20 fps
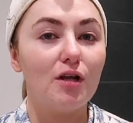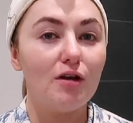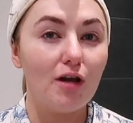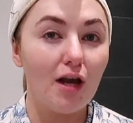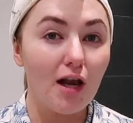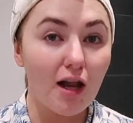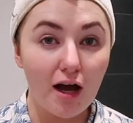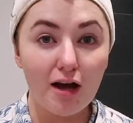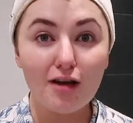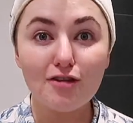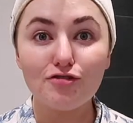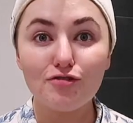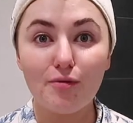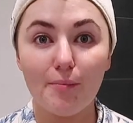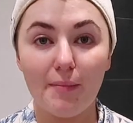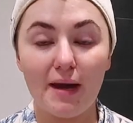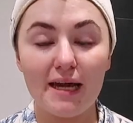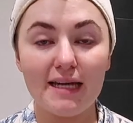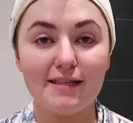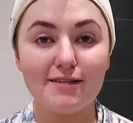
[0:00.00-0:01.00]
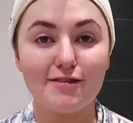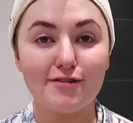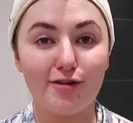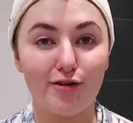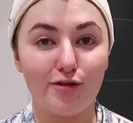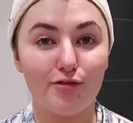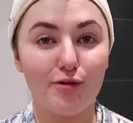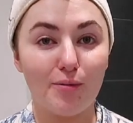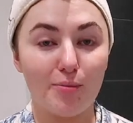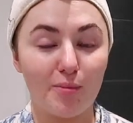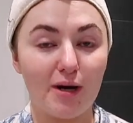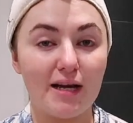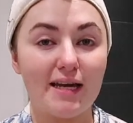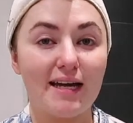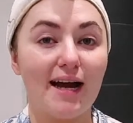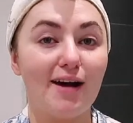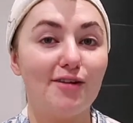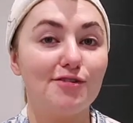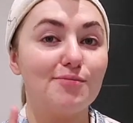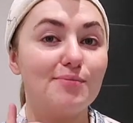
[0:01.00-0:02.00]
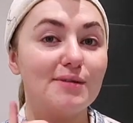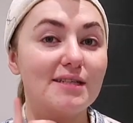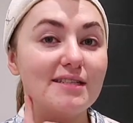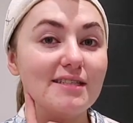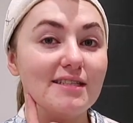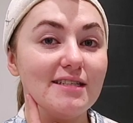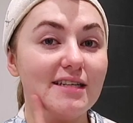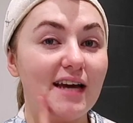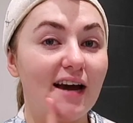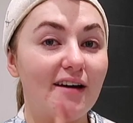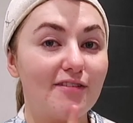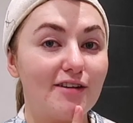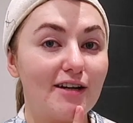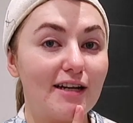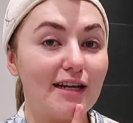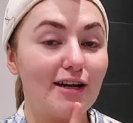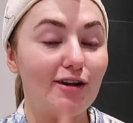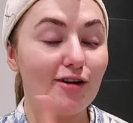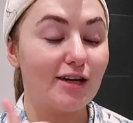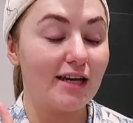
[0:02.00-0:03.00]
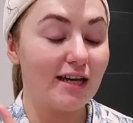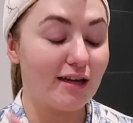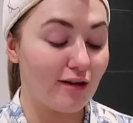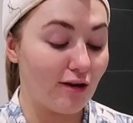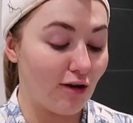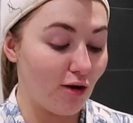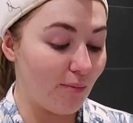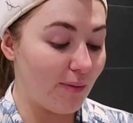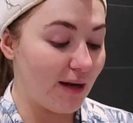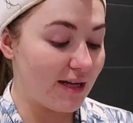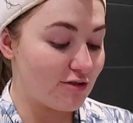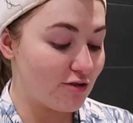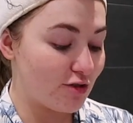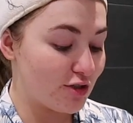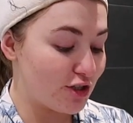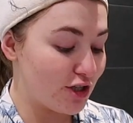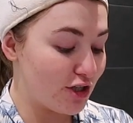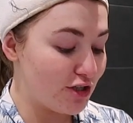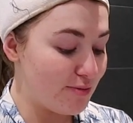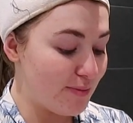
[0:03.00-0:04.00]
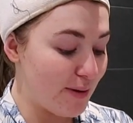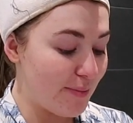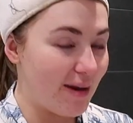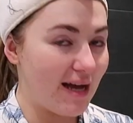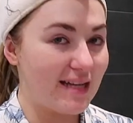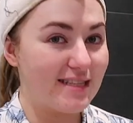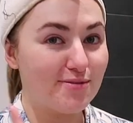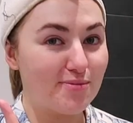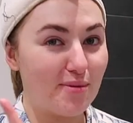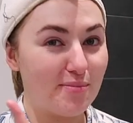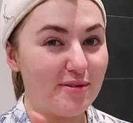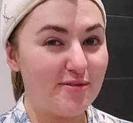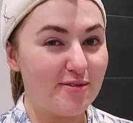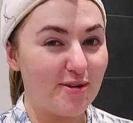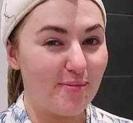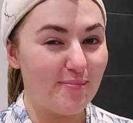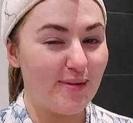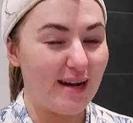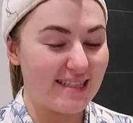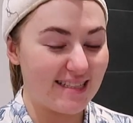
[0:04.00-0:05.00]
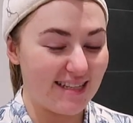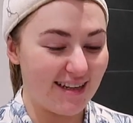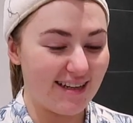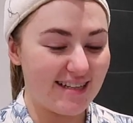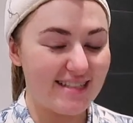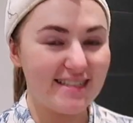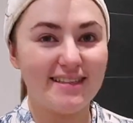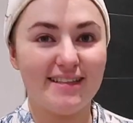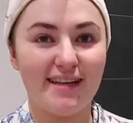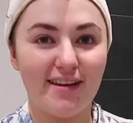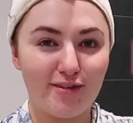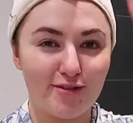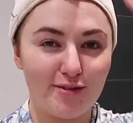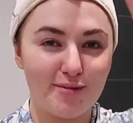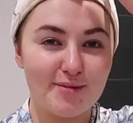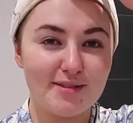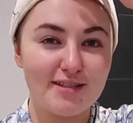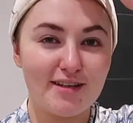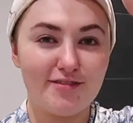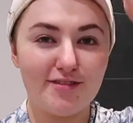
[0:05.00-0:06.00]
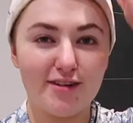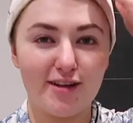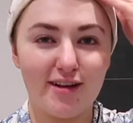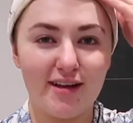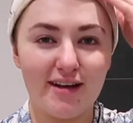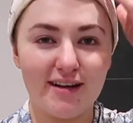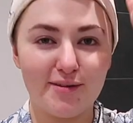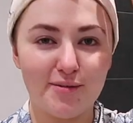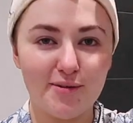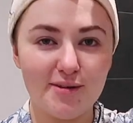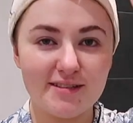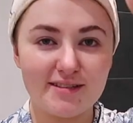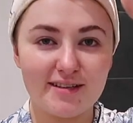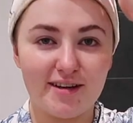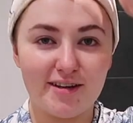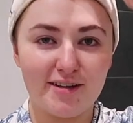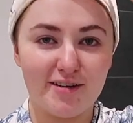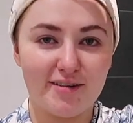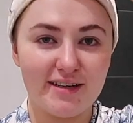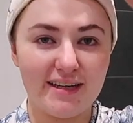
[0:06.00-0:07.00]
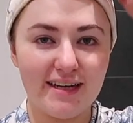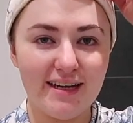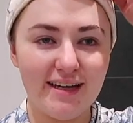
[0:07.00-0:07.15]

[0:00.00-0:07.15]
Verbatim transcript: last remains of breakouts, but it's definitely looking a lot better. I'll show you a bit better when we've got better lighting in the other room because I feel like what is going on